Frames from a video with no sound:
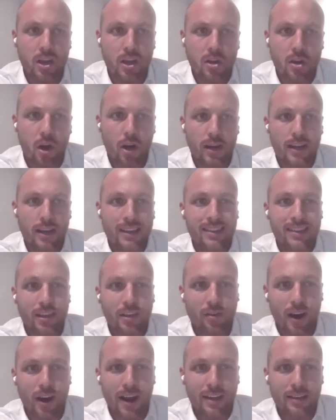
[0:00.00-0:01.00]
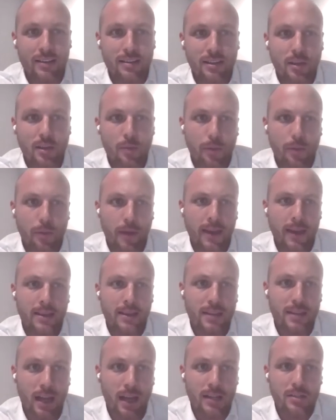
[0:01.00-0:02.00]
not in the granites and the
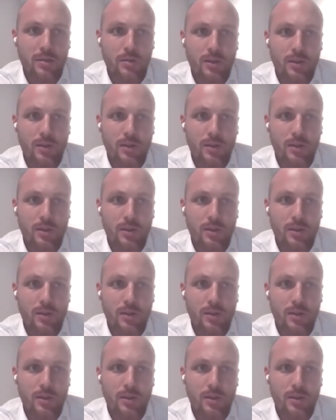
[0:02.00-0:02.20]
permanganates,